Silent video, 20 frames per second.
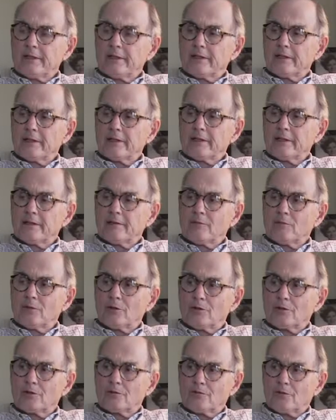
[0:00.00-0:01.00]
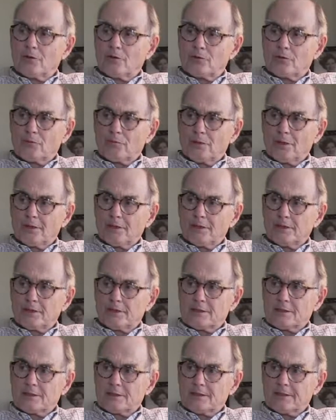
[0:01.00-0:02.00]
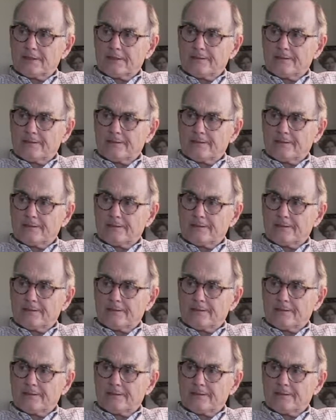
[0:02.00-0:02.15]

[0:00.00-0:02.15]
and a month of orthopedics.